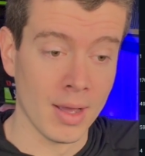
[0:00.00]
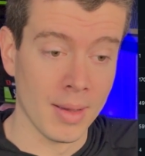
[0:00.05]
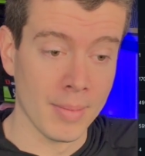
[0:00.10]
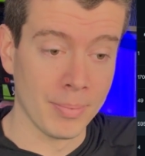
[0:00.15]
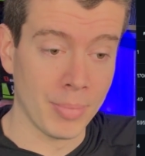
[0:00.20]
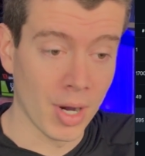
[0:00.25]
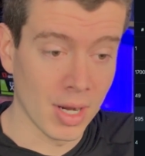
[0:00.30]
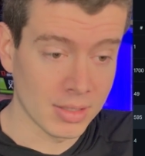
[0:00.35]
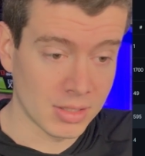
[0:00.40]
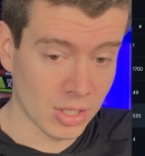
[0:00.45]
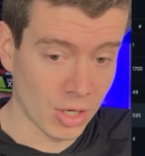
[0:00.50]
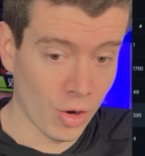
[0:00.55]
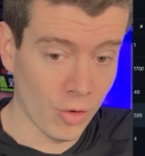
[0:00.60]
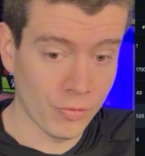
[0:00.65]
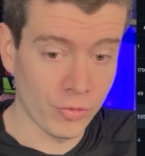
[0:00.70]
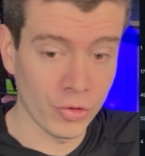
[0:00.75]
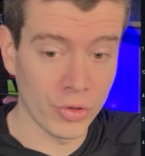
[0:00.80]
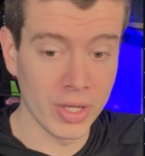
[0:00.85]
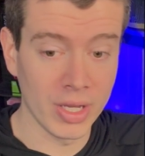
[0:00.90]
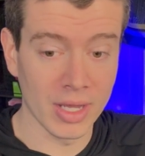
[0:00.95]
But
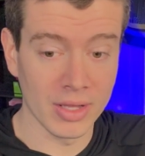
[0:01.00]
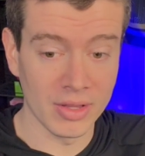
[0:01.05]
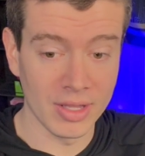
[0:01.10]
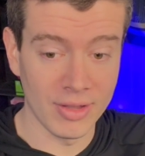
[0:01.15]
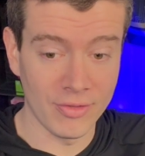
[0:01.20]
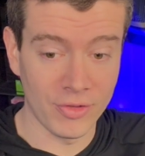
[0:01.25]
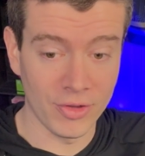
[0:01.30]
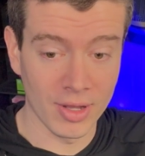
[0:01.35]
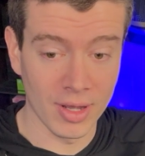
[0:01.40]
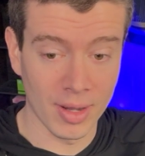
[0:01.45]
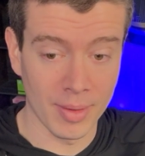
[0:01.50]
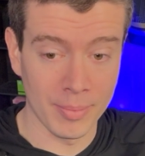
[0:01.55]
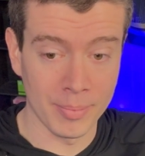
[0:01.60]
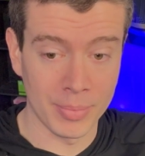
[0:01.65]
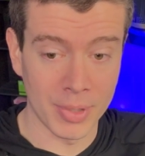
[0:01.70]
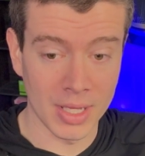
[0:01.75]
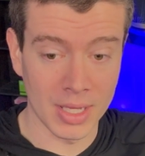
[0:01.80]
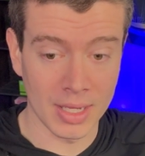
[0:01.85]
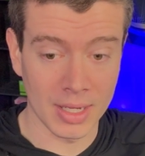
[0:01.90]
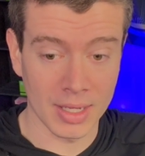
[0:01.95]
hopefully Alephium,
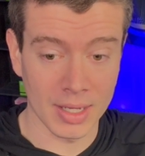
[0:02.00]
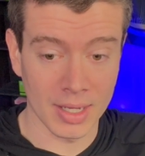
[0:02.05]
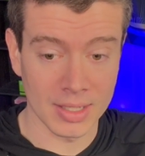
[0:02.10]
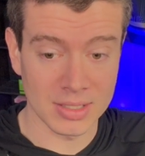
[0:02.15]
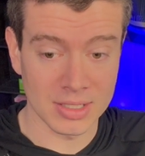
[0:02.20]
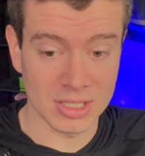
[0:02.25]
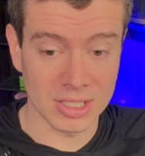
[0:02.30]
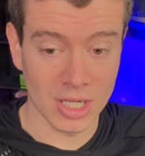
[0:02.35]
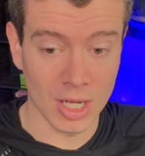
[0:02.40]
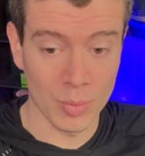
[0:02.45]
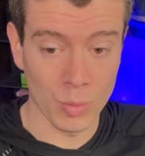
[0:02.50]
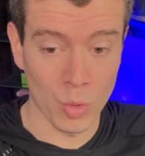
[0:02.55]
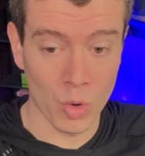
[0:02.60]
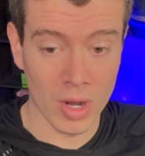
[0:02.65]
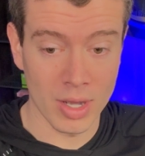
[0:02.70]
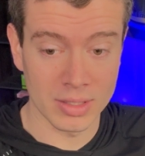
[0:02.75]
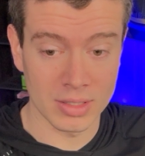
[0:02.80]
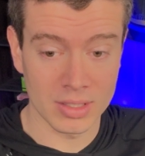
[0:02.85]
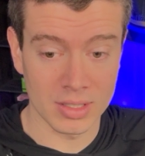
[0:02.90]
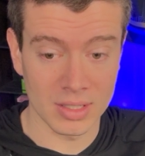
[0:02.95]
being a
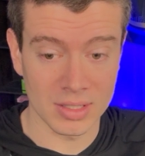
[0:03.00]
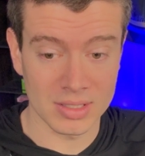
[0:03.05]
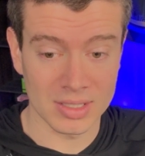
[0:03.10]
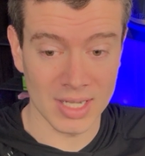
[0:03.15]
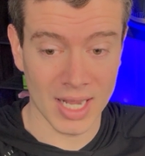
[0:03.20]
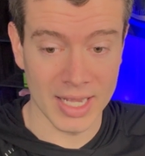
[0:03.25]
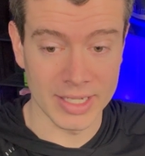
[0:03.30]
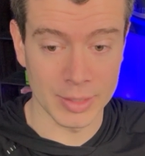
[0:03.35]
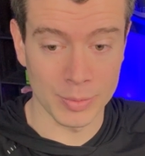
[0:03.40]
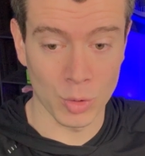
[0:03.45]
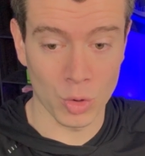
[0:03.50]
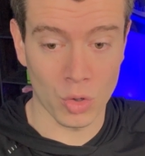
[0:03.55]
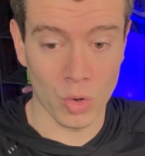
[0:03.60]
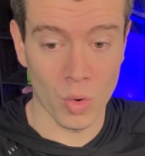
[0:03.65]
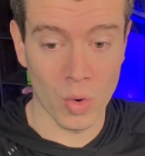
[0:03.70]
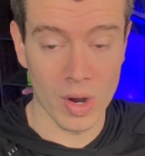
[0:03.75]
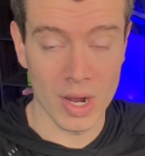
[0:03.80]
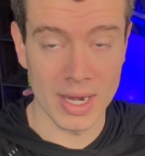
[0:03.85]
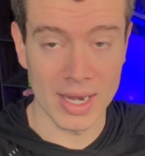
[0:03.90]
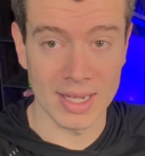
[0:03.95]
somewhat sizable
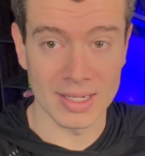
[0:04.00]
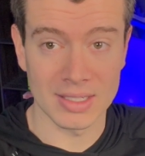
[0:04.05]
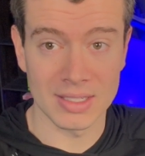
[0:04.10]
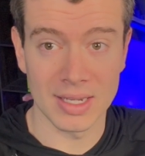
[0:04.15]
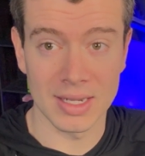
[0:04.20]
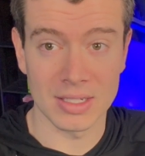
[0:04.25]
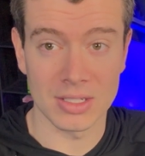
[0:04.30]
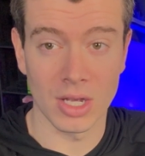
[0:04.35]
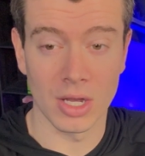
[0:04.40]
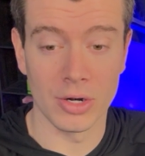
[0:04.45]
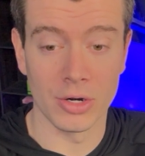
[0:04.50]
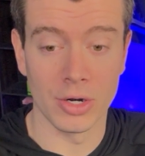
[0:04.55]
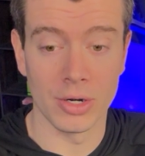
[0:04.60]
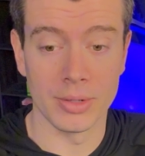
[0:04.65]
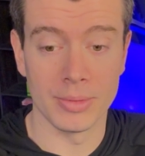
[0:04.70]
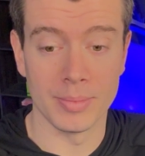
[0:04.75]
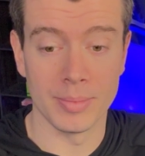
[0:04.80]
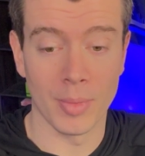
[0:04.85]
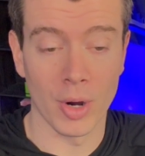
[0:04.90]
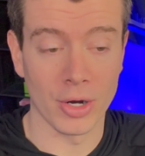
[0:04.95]
coin at six
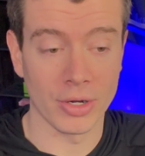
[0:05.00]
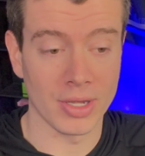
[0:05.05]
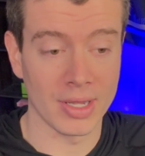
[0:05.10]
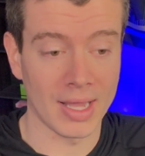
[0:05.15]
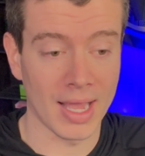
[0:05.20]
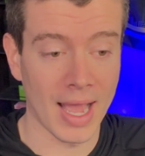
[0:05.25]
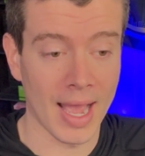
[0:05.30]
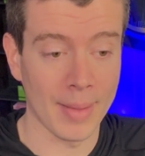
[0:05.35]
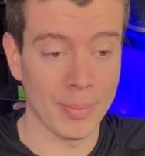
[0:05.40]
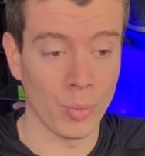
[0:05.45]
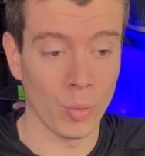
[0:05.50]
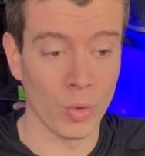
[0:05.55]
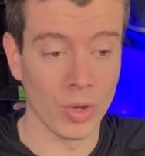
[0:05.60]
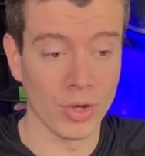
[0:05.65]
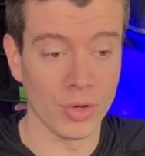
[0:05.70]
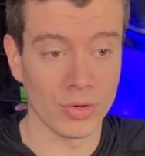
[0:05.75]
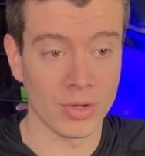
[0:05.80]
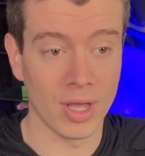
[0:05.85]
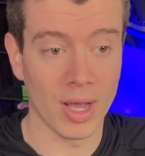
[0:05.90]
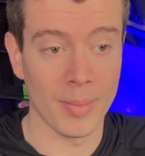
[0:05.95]
hundred market cap,
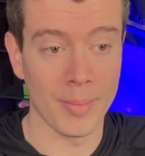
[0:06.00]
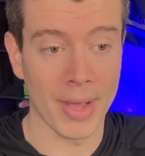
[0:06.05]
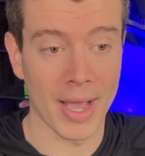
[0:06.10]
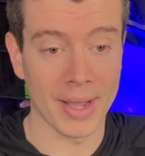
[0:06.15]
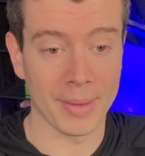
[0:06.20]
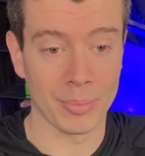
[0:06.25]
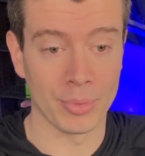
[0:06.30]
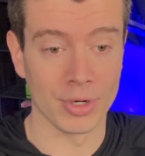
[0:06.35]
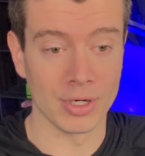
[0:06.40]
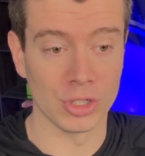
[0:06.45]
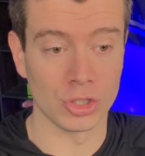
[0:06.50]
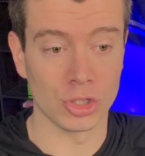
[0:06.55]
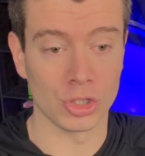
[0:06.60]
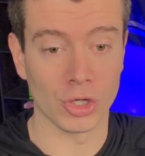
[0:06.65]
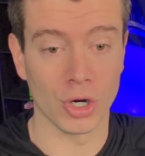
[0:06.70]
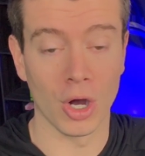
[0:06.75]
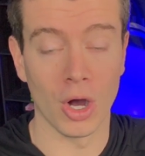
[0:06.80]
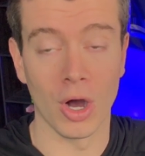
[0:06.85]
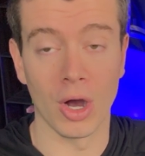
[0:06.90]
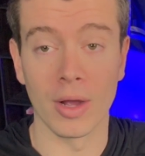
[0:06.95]
will come back pretty
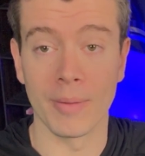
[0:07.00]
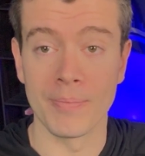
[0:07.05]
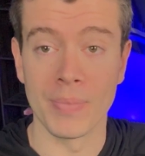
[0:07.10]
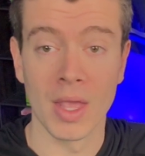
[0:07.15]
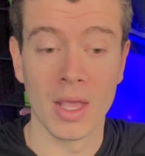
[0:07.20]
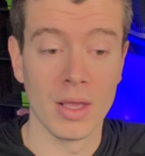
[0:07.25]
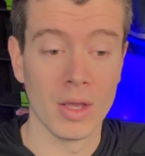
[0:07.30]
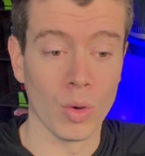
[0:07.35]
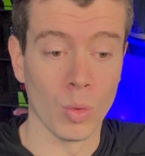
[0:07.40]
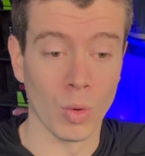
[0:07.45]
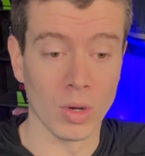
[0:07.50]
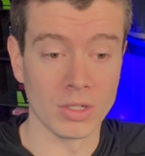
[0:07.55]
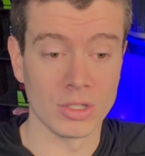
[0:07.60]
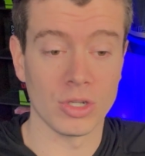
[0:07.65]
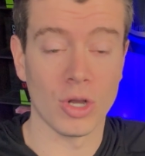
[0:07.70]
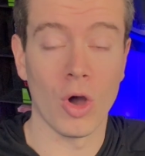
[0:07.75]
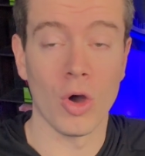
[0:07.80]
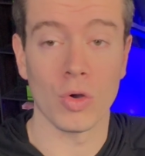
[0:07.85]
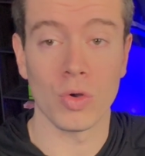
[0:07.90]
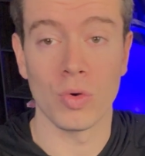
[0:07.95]
strong once
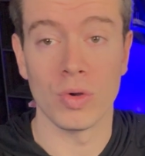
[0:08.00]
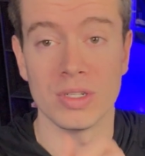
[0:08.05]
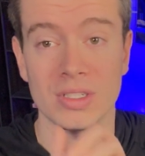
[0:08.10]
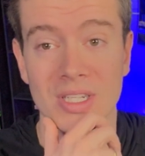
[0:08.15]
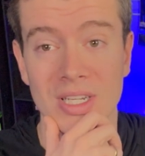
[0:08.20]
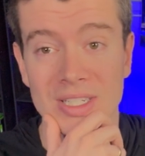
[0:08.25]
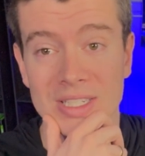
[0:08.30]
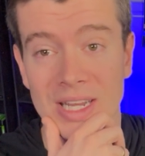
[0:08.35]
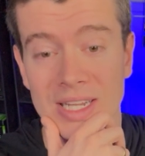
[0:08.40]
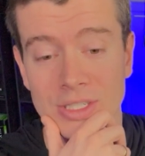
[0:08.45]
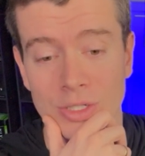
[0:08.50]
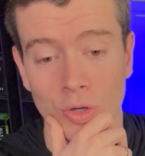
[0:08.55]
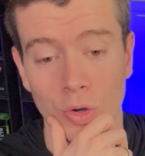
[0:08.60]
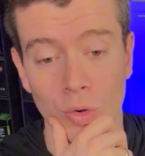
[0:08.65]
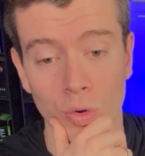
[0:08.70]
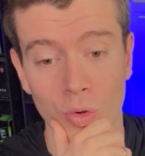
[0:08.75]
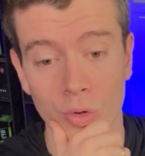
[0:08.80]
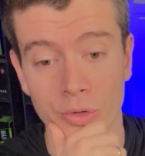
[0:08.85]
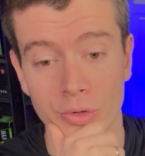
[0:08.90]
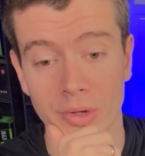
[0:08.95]
altcoin season as a
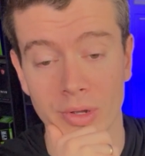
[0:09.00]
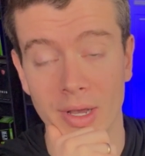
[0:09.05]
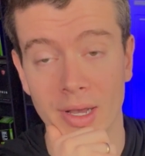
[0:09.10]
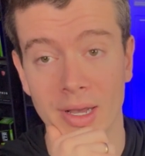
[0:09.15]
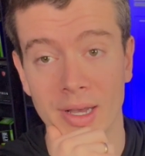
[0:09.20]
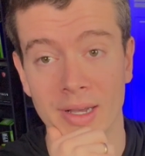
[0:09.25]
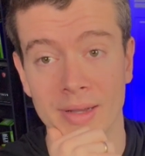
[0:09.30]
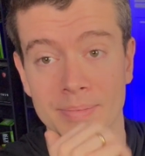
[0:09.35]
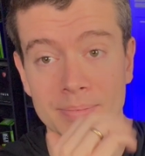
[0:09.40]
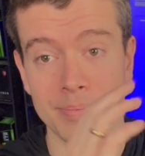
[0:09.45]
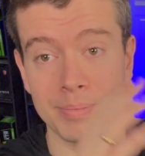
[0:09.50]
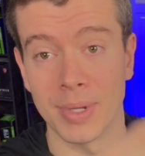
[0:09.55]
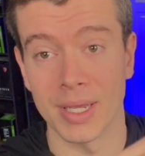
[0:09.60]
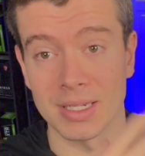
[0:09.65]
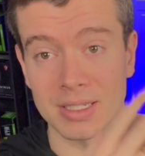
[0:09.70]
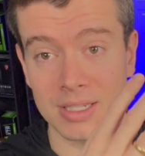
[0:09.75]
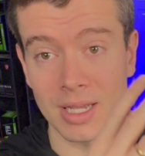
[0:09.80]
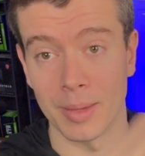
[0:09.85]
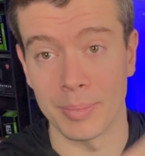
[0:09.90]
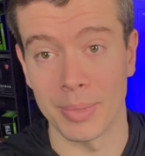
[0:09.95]
whole uh,
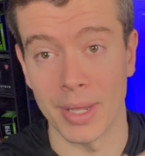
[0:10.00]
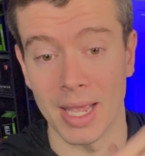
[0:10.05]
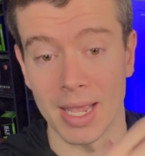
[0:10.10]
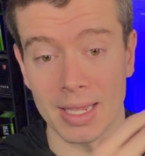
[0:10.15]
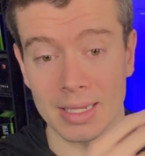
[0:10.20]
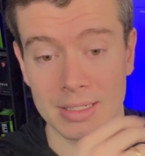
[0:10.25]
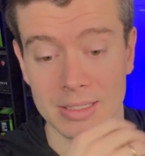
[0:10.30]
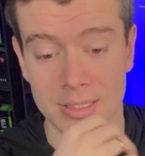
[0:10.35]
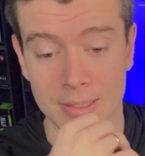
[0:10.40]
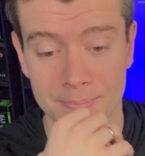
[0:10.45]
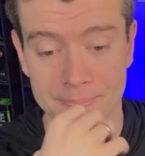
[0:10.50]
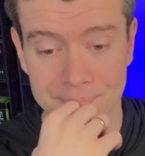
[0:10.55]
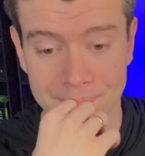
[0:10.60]
picks up pace.